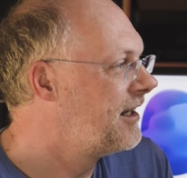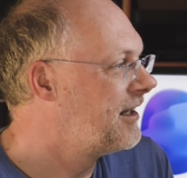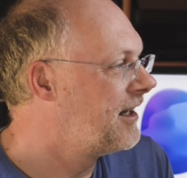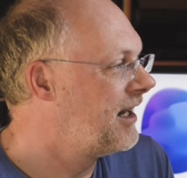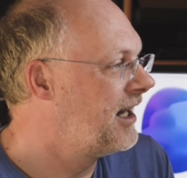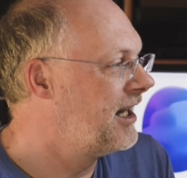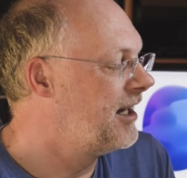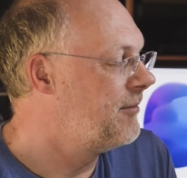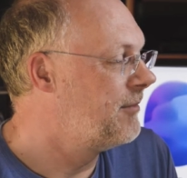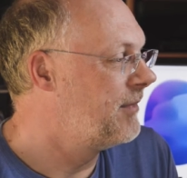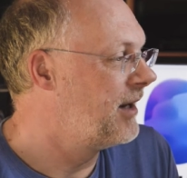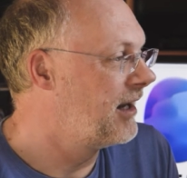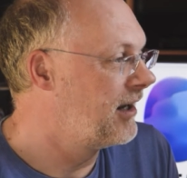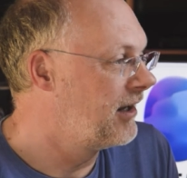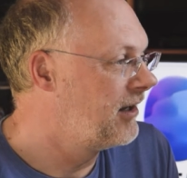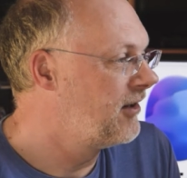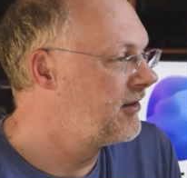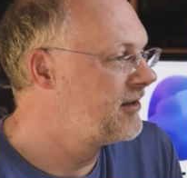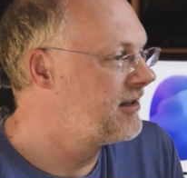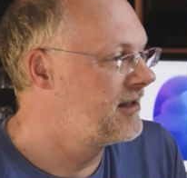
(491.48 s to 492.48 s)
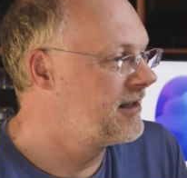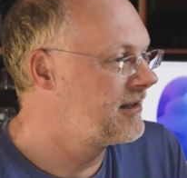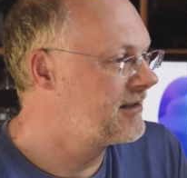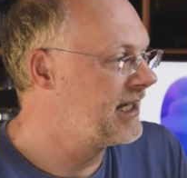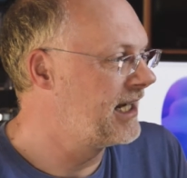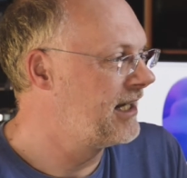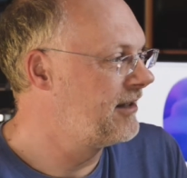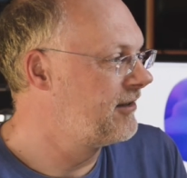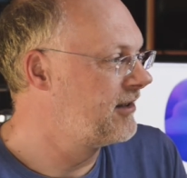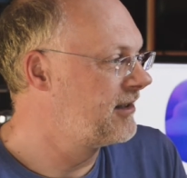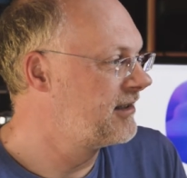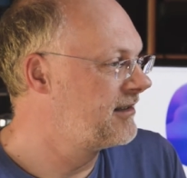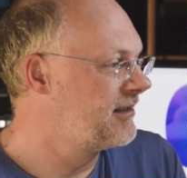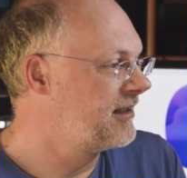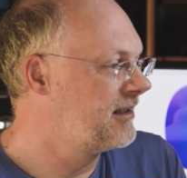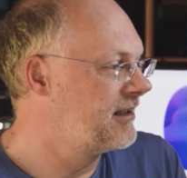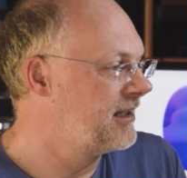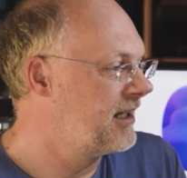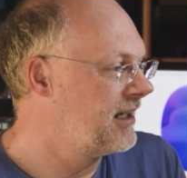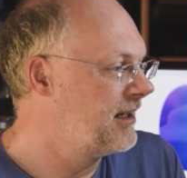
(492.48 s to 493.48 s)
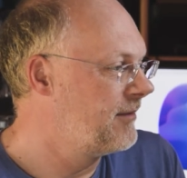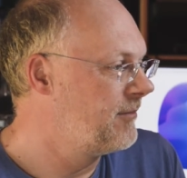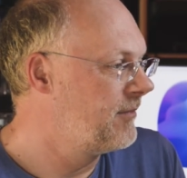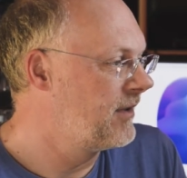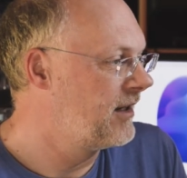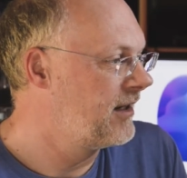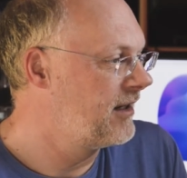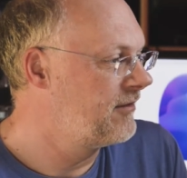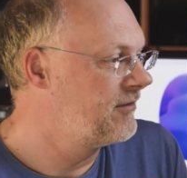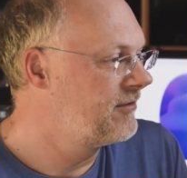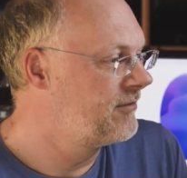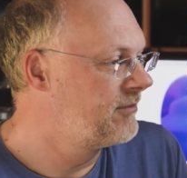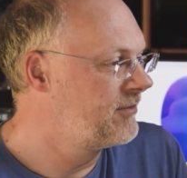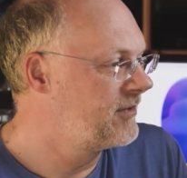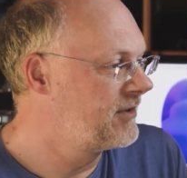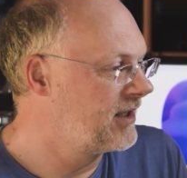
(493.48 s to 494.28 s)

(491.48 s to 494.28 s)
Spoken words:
A lot of the sounds that I've